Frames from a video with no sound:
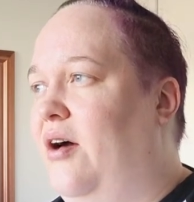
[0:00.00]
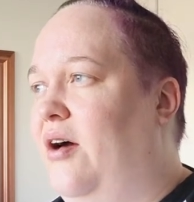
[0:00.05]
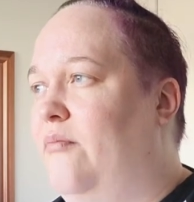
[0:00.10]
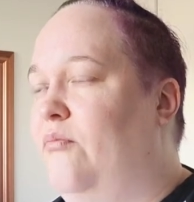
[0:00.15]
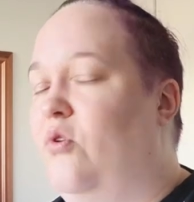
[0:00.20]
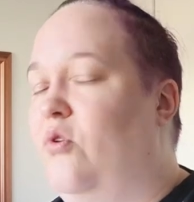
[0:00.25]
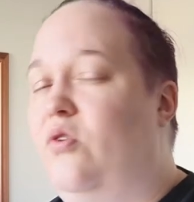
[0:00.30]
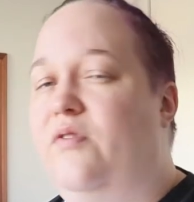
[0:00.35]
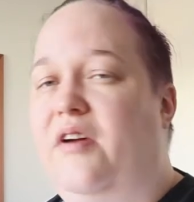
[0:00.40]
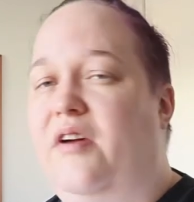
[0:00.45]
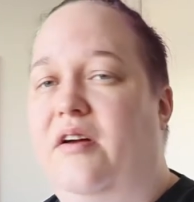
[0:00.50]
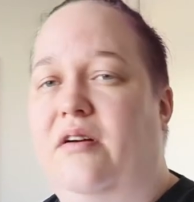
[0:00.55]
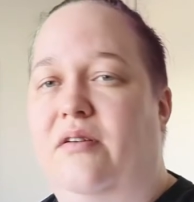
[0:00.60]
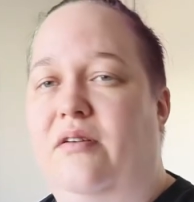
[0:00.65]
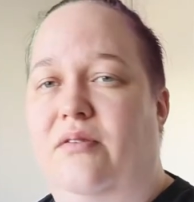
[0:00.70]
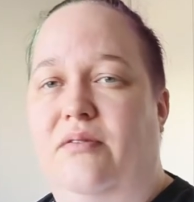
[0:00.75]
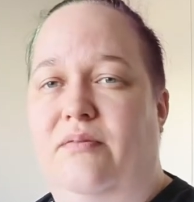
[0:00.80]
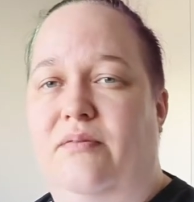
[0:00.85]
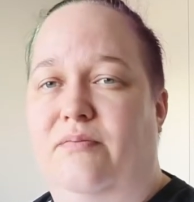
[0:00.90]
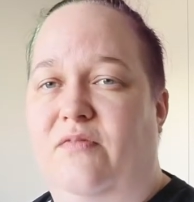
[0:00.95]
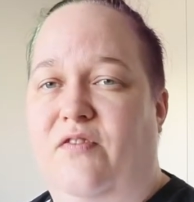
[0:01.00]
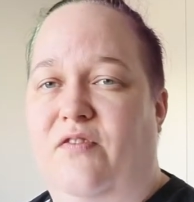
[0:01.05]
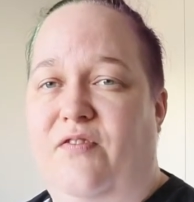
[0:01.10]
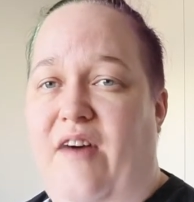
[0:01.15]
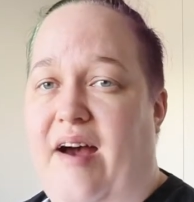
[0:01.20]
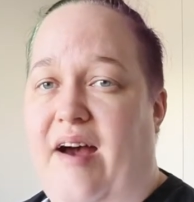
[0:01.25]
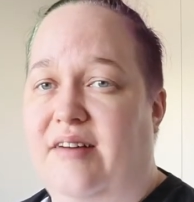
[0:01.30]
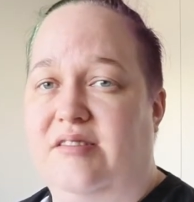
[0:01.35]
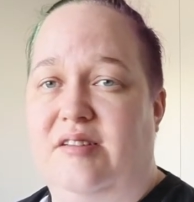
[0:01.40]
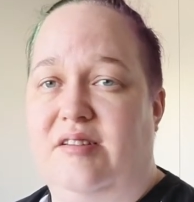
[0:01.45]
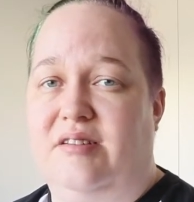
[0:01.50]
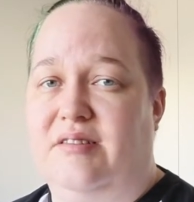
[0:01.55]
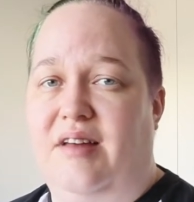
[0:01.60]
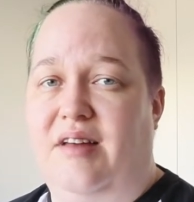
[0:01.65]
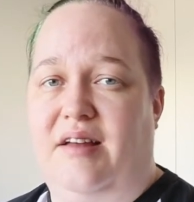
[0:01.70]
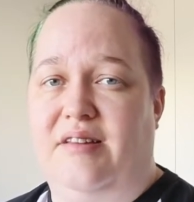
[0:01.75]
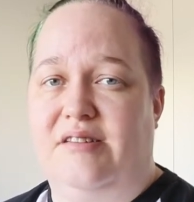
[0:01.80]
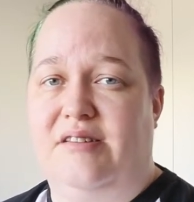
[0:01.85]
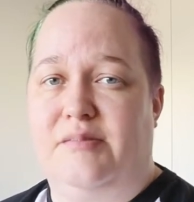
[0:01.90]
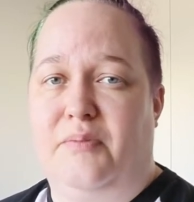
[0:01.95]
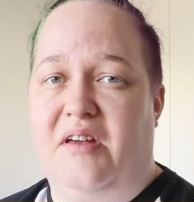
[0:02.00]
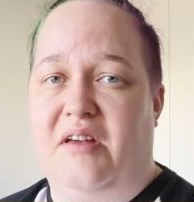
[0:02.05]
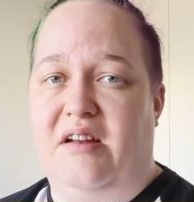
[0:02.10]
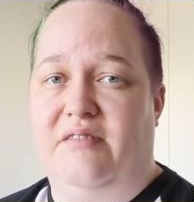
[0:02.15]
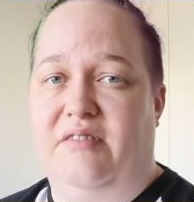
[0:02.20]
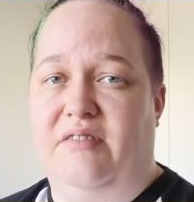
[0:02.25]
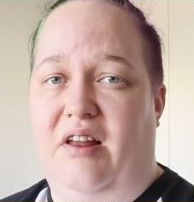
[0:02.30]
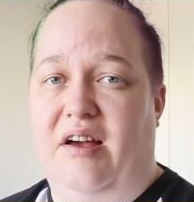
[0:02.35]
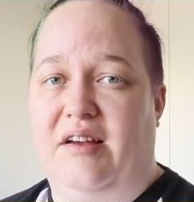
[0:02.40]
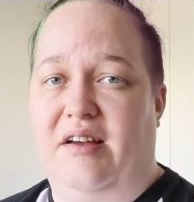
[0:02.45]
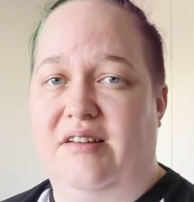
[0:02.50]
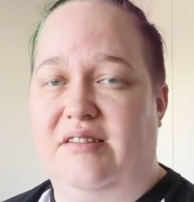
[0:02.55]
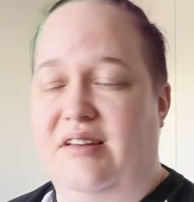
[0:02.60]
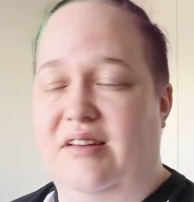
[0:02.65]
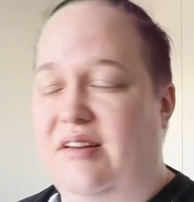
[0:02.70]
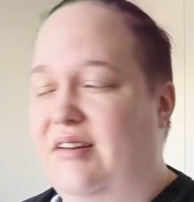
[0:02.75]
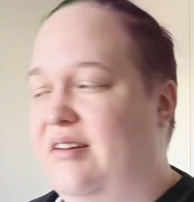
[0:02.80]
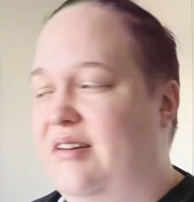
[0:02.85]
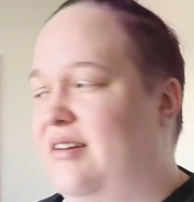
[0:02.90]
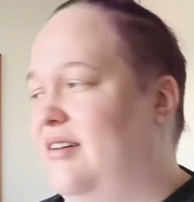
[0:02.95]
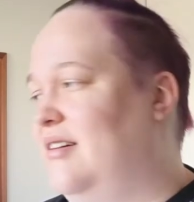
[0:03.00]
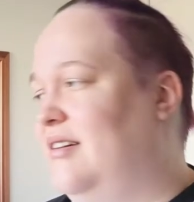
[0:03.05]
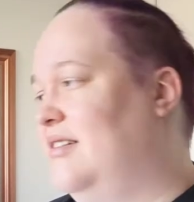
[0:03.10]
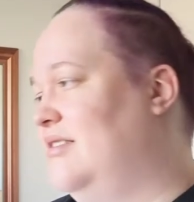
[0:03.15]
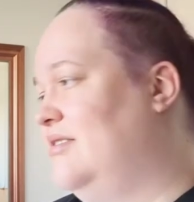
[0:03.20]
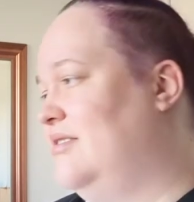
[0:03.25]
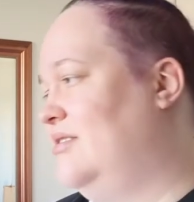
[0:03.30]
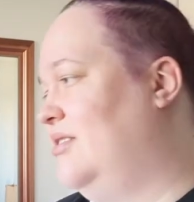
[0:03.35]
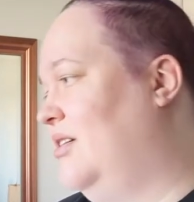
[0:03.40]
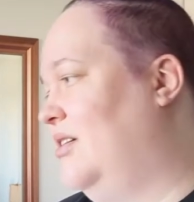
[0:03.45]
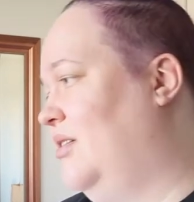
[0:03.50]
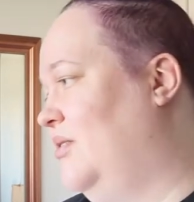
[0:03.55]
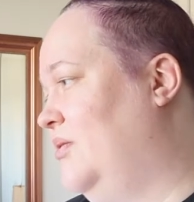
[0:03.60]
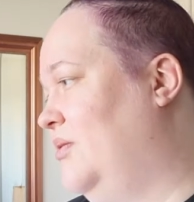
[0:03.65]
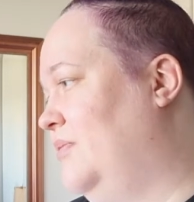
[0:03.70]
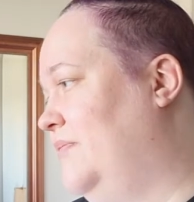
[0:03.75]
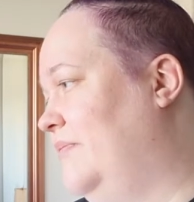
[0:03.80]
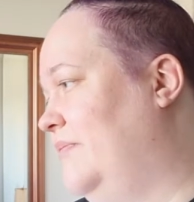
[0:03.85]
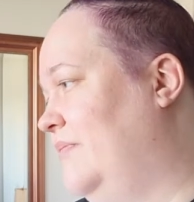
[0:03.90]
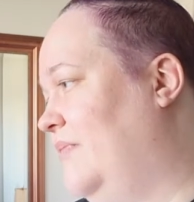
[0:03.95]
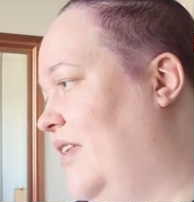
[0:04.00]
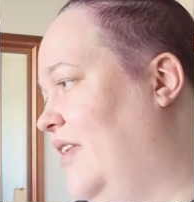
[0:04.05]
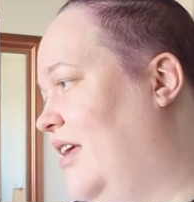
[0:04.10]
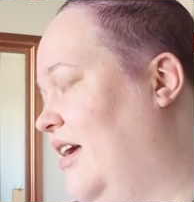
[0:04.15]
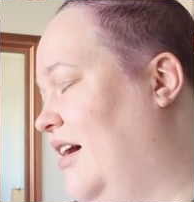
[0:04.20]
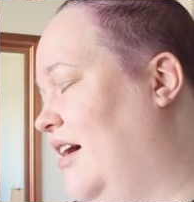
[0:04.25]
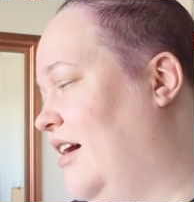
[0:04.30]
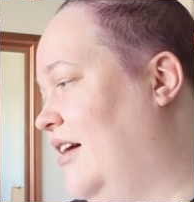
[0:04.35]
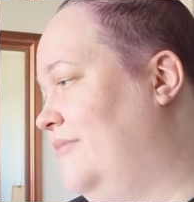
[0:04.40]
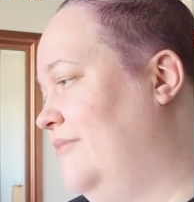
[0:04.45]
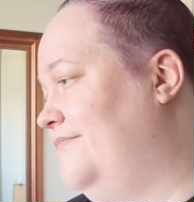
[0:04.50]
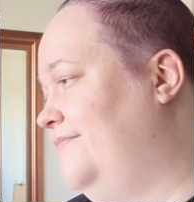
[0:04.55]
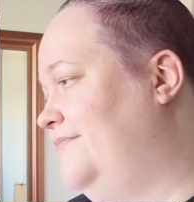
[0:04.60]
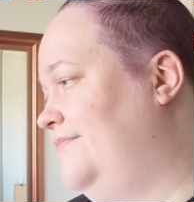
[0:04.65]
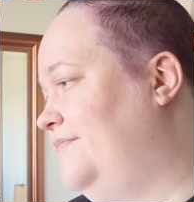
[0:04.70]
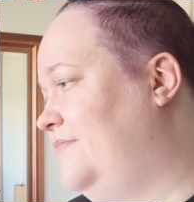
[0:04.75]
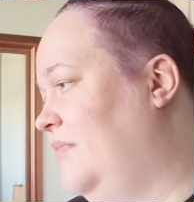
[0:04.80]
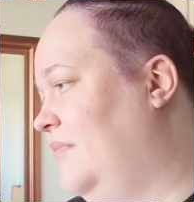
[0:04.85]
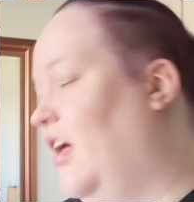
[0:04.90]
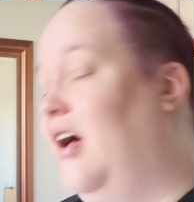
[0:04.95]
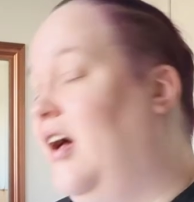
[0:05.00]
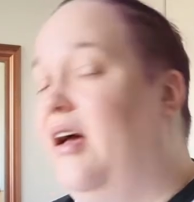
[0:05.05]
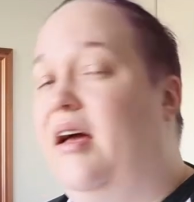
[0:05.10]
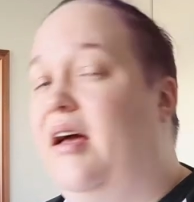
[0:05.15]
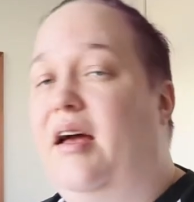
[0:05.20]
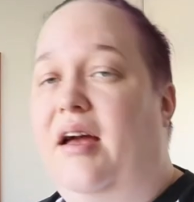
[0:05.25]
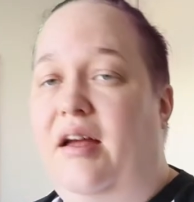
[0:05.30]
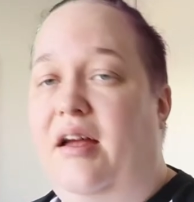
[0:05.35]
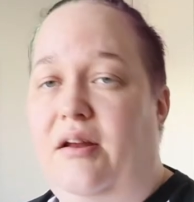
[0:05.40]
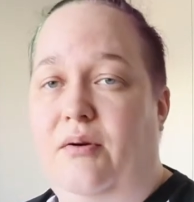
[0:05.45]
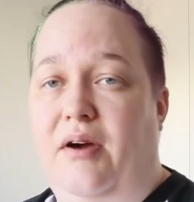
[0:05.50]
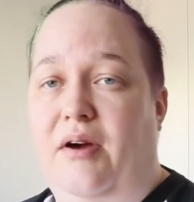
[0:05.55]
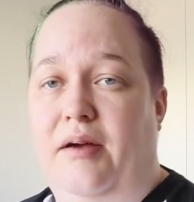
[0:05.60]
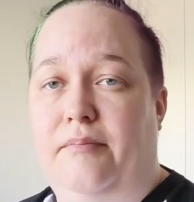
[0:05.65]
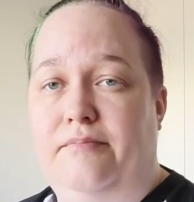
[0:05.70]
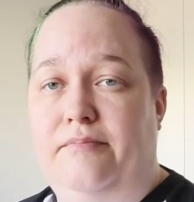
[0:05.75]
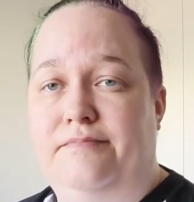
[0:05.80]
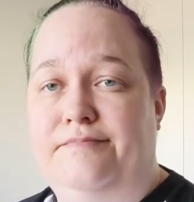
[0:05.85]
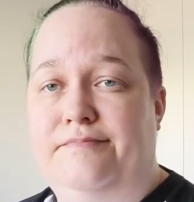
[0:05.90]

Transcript: moving faster than the speed of light. So, yeah. Anyway,